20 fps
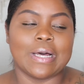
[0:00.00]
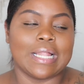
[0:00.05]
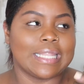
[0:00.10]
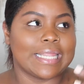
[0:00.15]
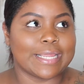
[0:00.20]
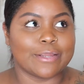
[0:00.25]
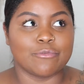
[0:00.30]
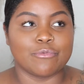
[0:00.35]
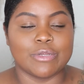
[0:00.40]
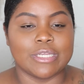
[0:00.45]
I
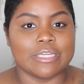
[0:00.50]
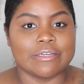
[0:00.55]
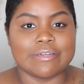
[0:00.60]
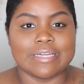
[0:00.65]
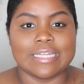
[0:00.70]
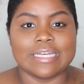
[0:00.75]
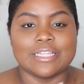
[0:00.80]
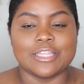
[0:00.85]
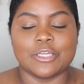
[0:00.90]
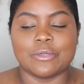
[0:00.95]
like
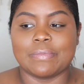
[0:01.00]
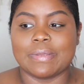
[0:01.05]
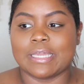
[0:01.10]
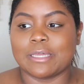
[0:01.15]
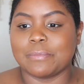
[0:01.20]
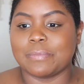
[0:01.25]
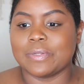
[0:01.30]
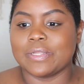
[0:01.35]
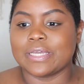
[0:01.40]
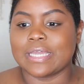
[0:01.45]
recreated their
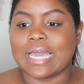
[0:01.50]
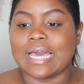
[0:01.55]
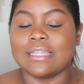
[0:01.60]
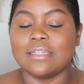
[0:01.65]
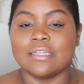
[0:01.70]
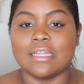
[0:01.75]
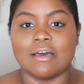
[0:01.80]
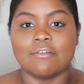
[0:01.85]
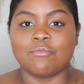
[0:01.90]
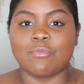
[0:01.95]
makeup look. I
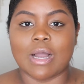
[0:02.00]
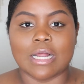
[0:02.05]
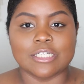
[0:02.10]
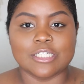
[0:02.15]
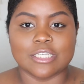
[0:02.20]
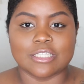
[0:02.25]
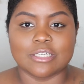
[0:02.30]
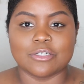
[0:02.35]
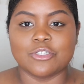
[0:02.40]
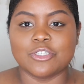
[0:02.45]
love
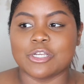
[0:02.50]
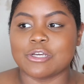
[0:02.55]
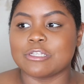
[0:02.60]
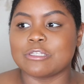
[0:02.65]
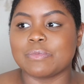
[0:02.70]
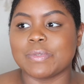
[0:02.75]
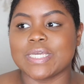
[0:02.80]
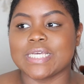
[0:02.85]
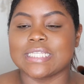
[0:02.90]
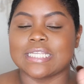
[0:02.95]
watching those
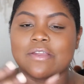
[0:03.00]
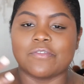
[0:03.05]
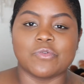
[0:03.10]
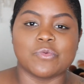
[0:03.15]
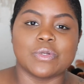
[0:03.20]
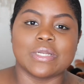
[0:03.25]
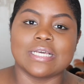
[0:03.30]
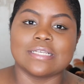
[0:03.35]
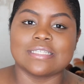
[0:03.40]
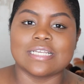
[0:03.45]
shows because
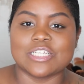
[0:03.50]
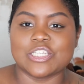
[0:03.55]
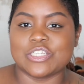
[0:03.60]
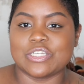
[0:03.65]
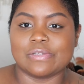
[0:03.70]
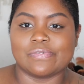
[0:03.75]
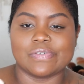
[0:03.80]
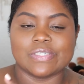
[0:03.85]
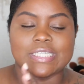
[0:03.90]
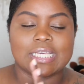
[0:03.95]
everyone has such a
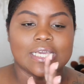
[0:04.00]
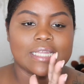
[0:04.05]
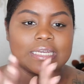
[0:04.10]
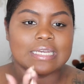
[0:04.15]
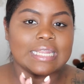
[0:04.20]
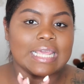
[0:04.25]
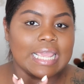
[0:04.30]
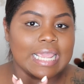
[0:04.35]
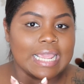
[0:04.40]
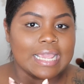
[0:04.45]
different
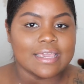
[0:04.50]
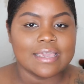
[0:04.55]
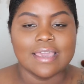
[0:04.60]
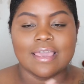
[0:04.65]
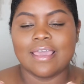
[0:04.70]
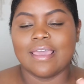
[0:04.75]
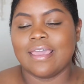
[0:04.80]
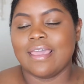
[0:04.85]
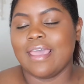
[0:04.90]
technique